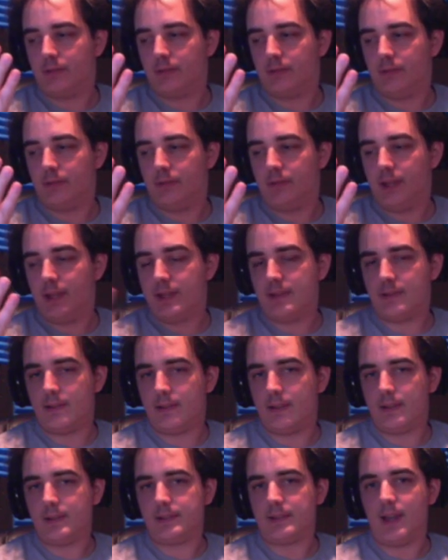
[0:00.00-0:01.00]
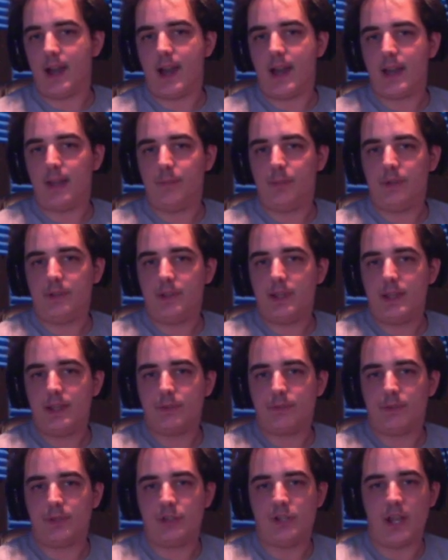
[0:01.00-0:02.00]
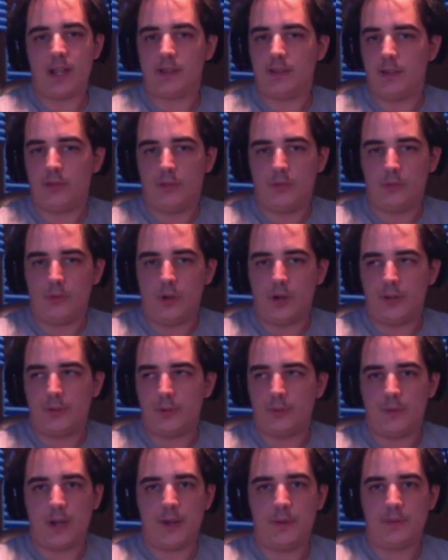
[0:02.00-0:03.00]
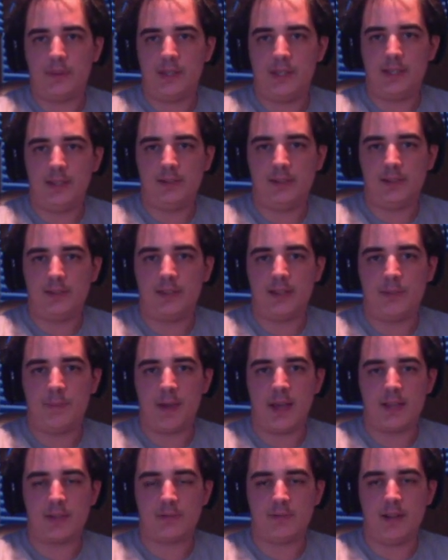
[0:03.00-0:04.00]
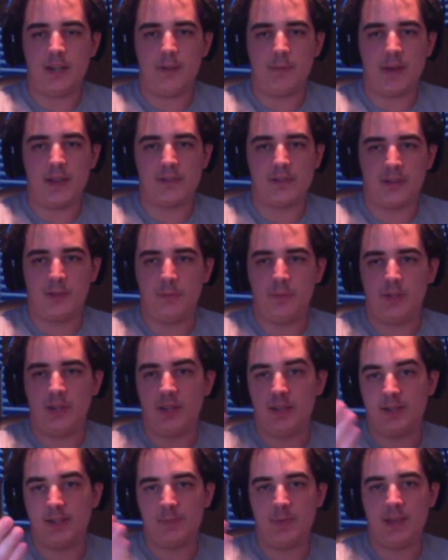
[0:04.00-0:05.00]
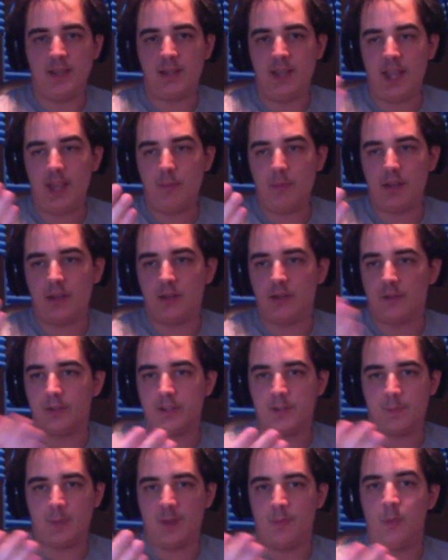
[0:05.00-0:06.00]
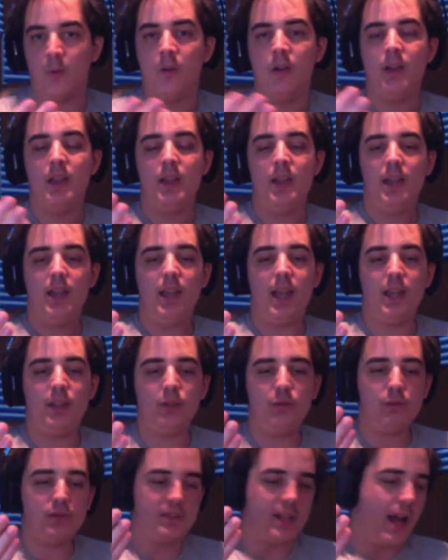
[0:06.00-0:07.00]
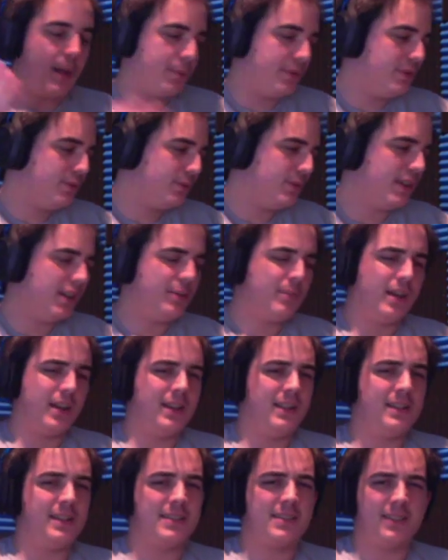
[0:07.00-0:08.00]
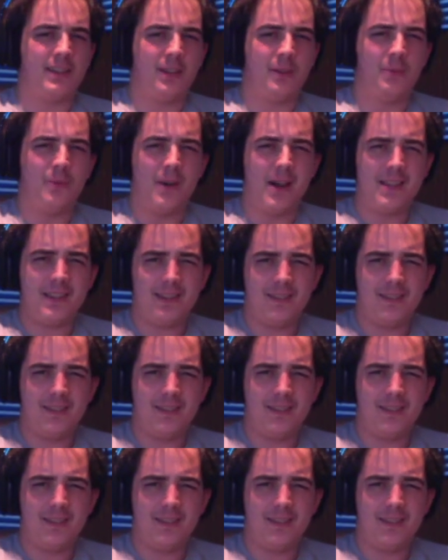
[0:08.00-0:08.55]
he's a nice guy, but he's rejected throughout the Link to the Past randomizer community and speed gaming and all these people. And you stop and you think about it, and it's like, what?